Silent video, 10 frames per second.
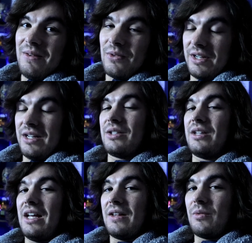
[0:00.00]
for getting to
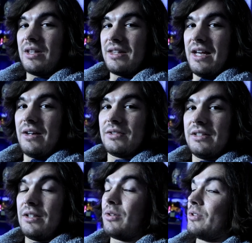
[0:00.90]
that
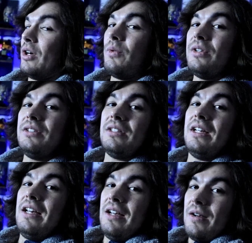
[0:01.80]
1,000. And there's always
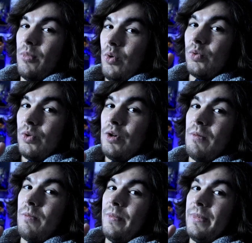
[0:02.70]
more
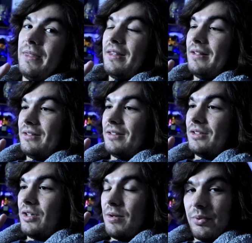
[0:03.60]
room
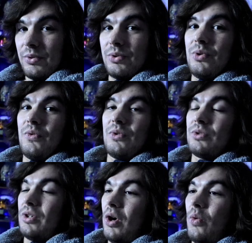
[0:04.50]
to improve.
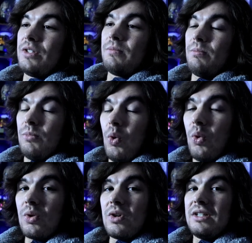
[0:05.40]
There's always
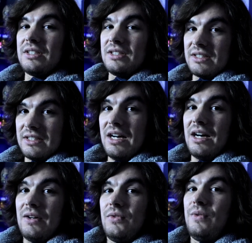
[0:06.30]
more
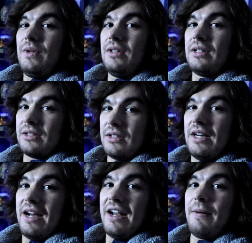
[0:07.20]
stuff that's
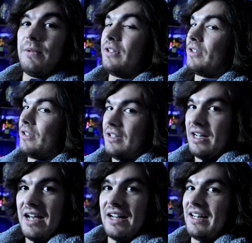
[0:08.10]
going to happen. This is
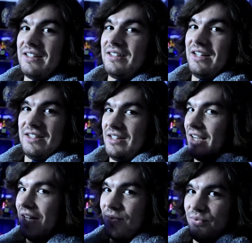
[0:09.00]
not, it's
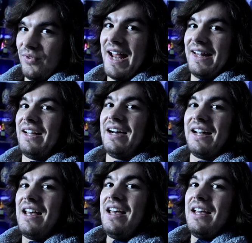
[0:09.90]
not going to
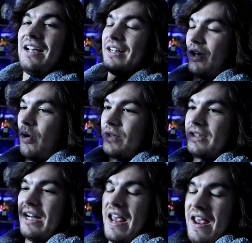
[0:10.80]
flatline. It's always
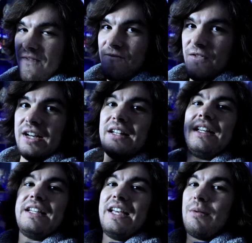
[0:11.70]
going to
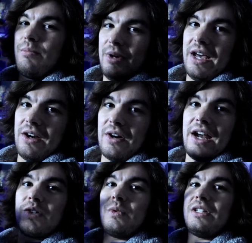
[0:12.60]
infinitely get better
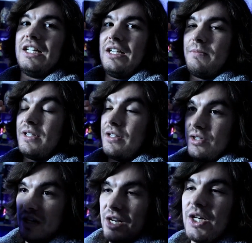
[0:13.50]
as we keep
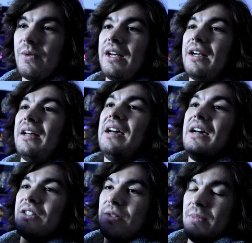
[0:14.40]
continuing
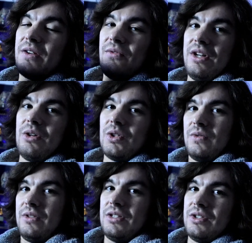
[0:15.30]
to make videos
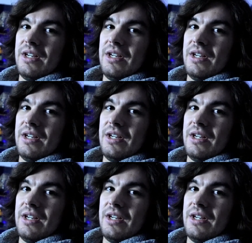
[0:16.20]
for this